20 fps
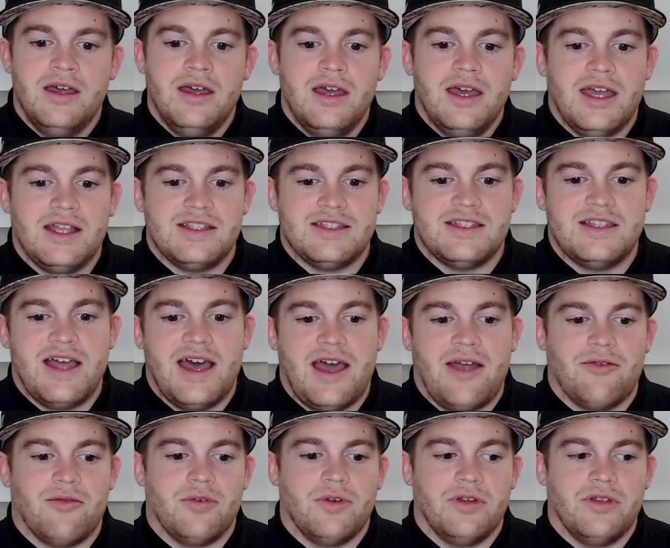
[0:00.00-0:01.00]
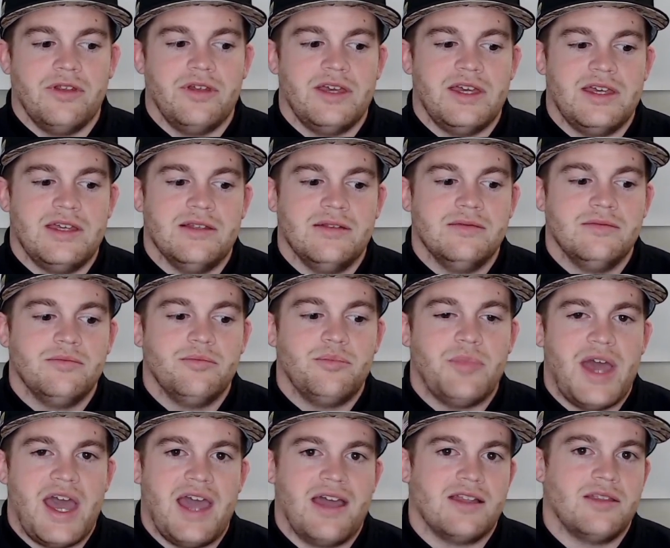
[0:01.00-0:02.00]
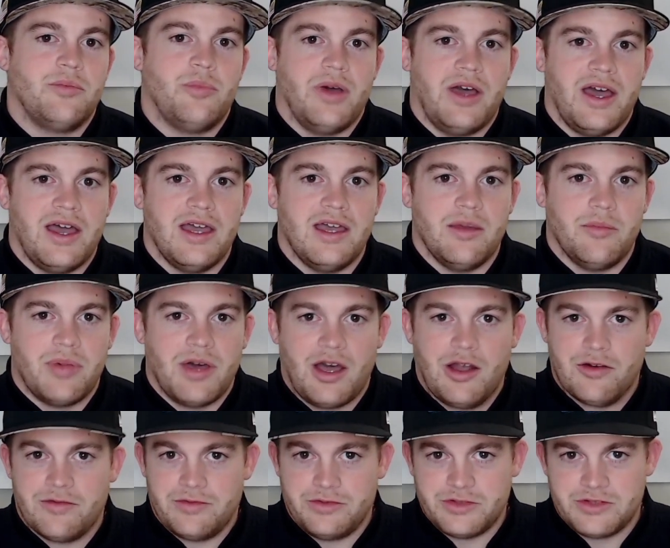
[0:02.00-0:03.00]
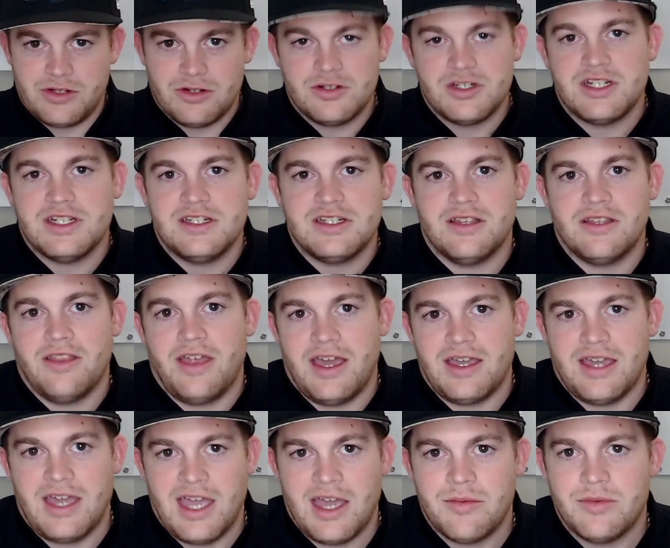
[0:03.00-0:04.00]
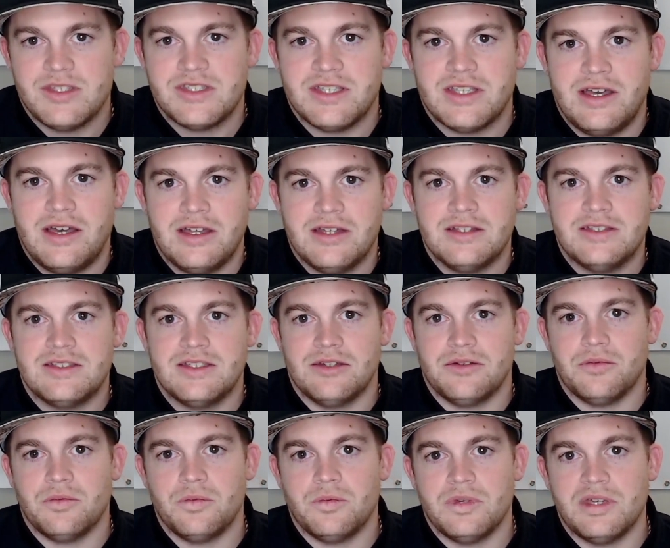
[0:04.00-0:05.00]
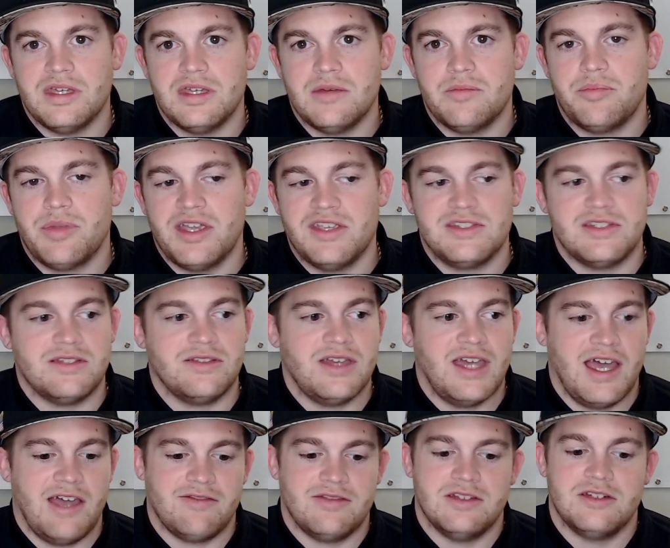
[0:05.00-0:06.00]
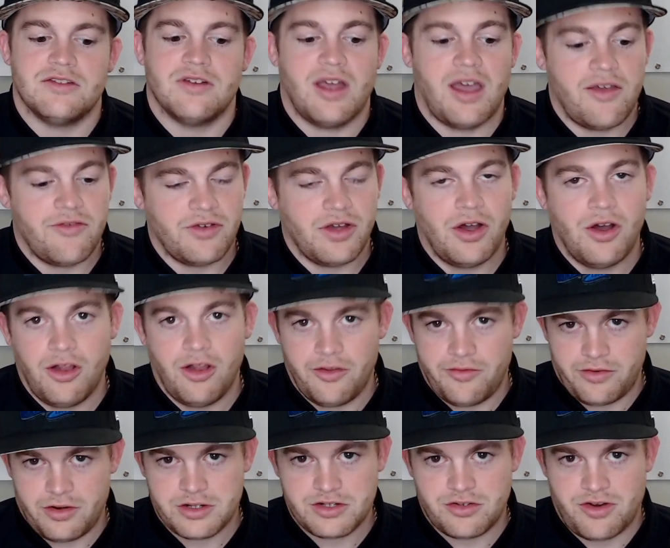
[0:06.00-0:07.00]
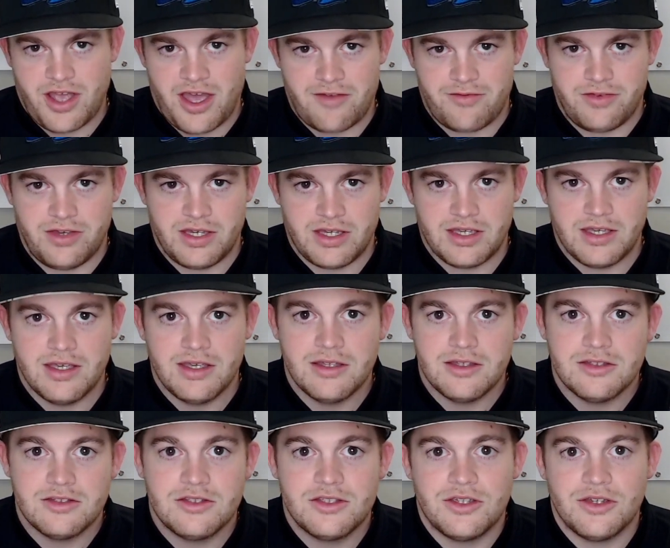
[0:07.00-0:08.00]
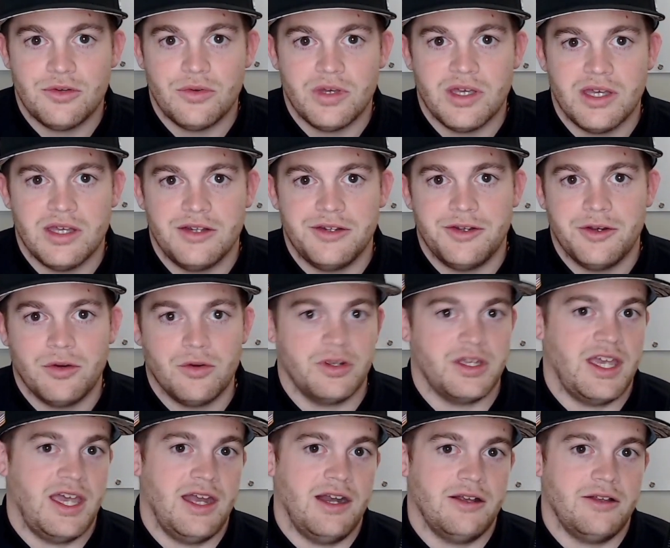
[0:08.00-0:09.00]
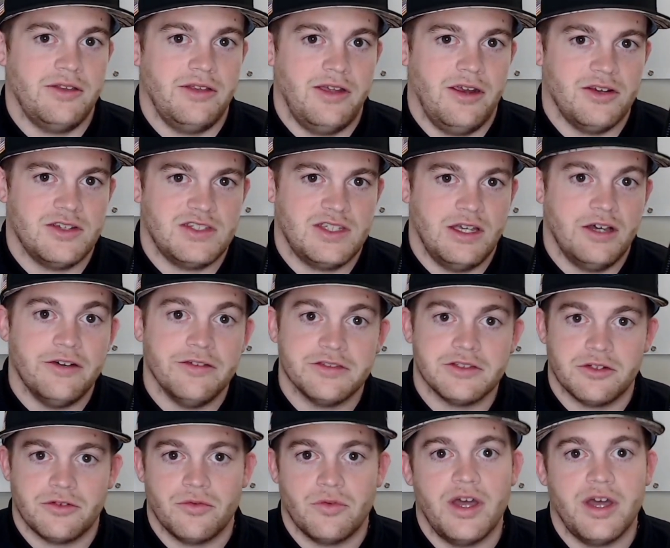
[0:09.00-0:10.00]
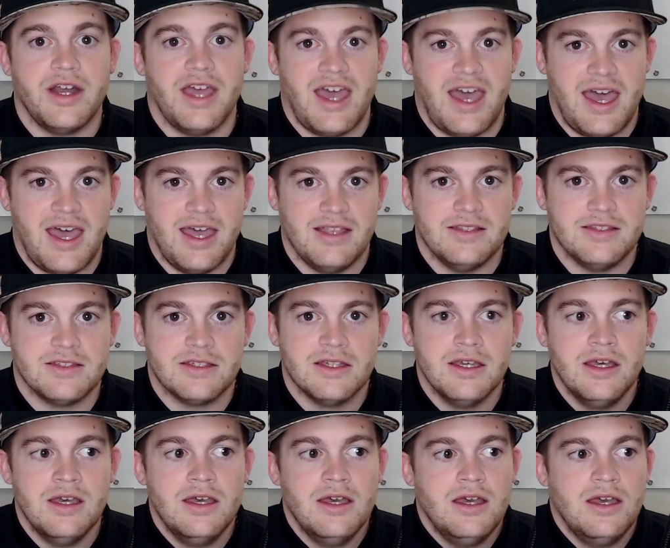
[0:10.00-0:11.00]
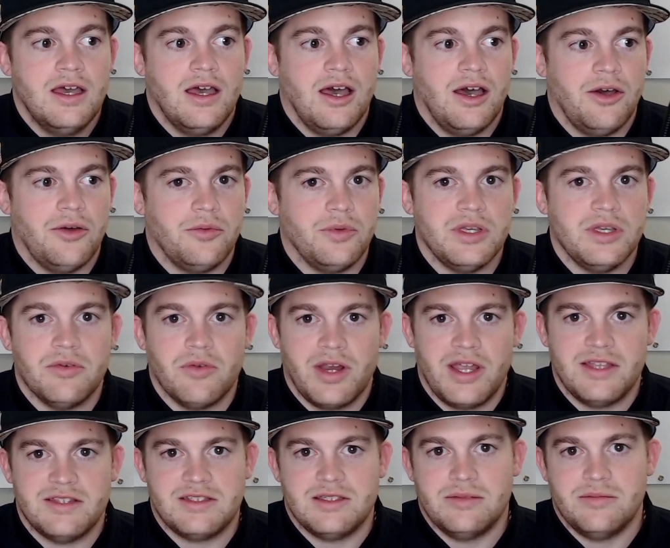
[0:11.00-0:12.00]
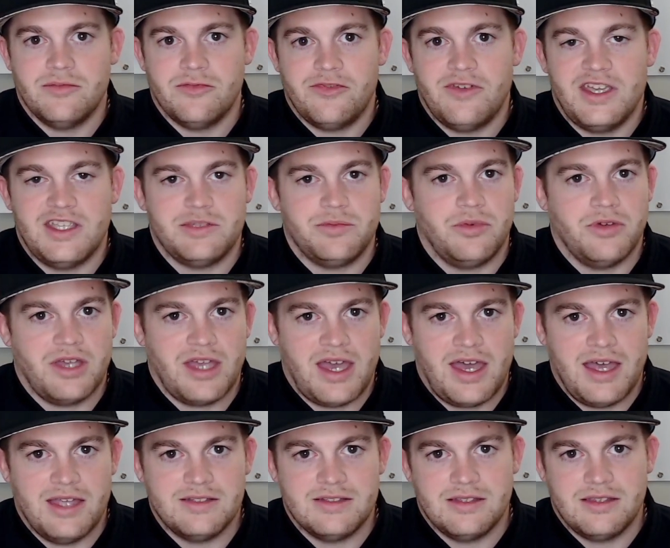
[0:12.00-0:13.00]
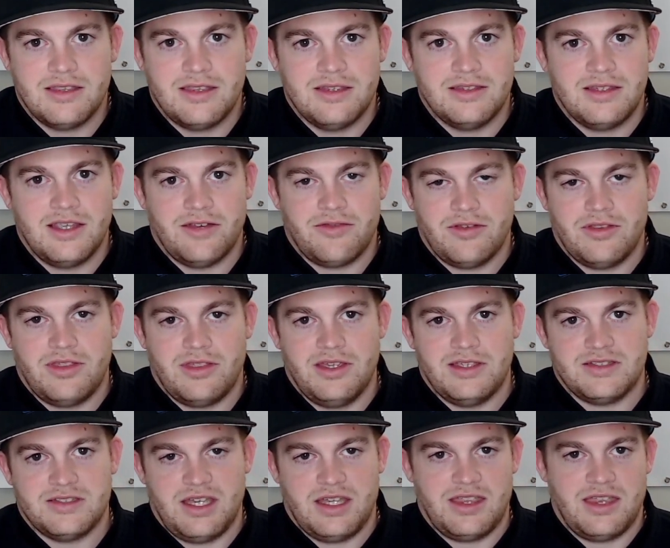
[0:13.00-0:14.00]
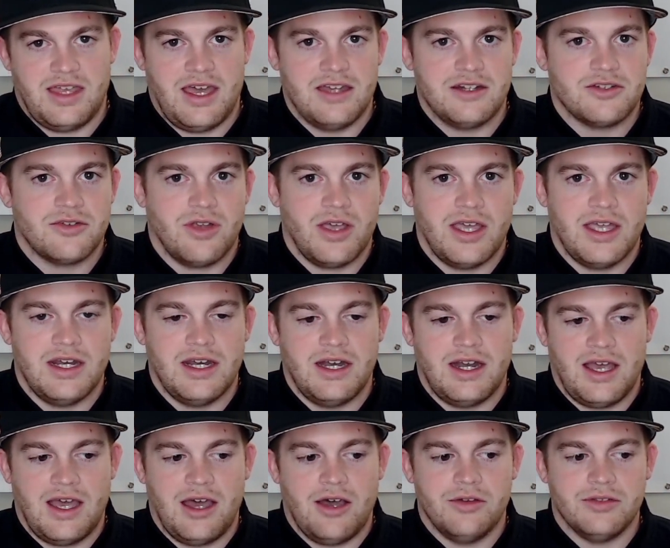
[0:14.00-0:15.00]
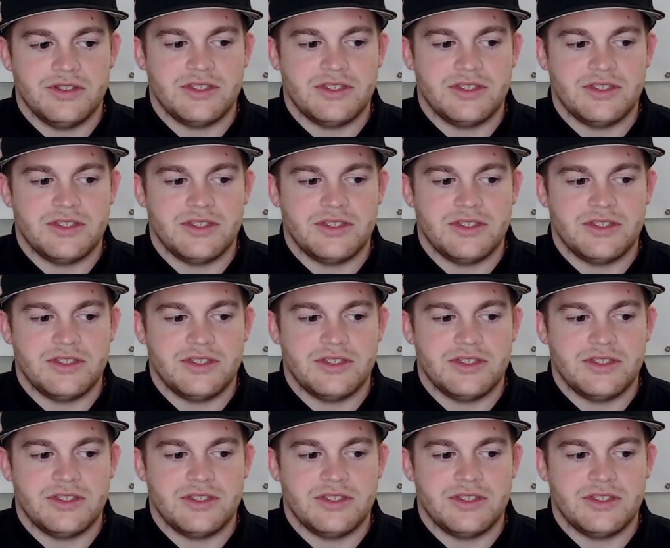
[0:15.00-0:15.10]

it's not really backed by a powerful search engine like Amazon. So we basically have to drive all of our traffic to it organically ourselves or run ads. We ran some Facebook ads and different things like that, trying it out.